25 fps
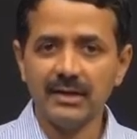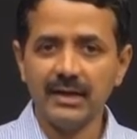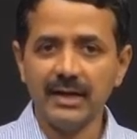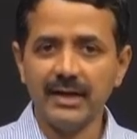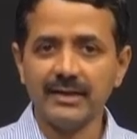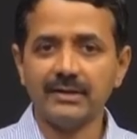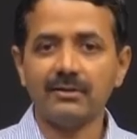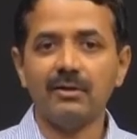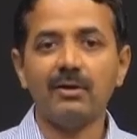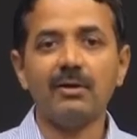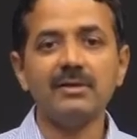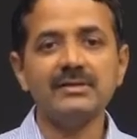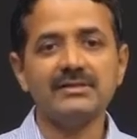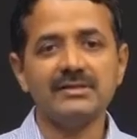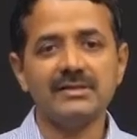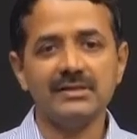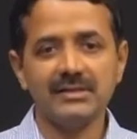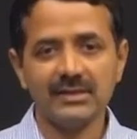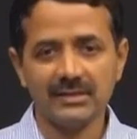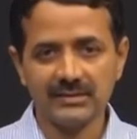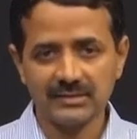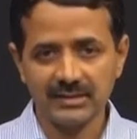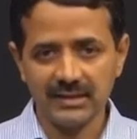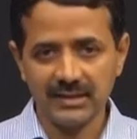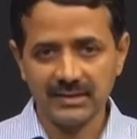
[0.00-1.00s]
and all
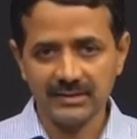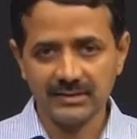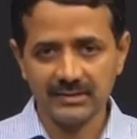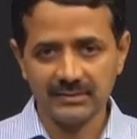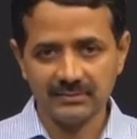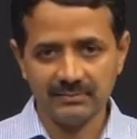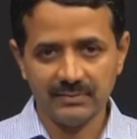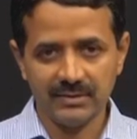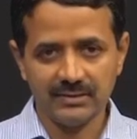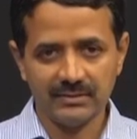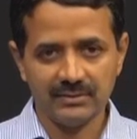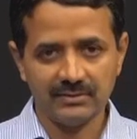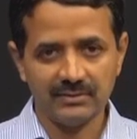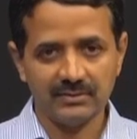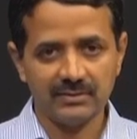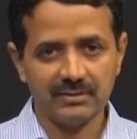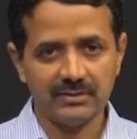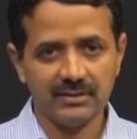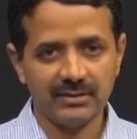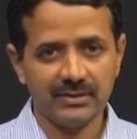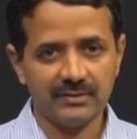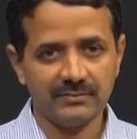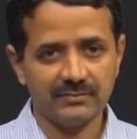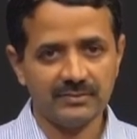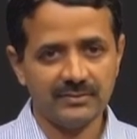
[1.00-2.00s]
children get
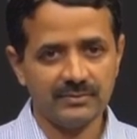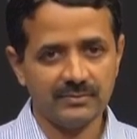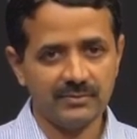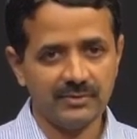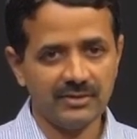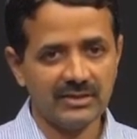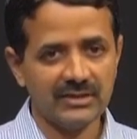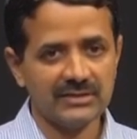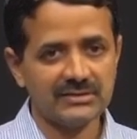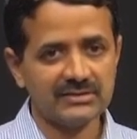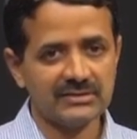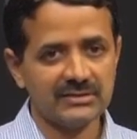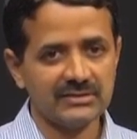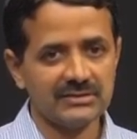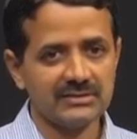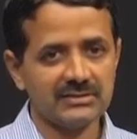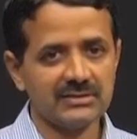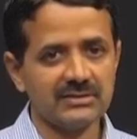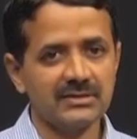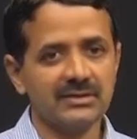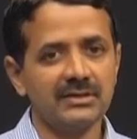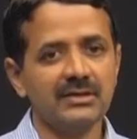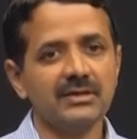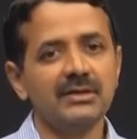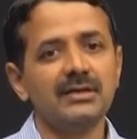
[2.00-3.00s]
mitochondria with the
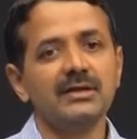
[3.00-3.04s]
mutations,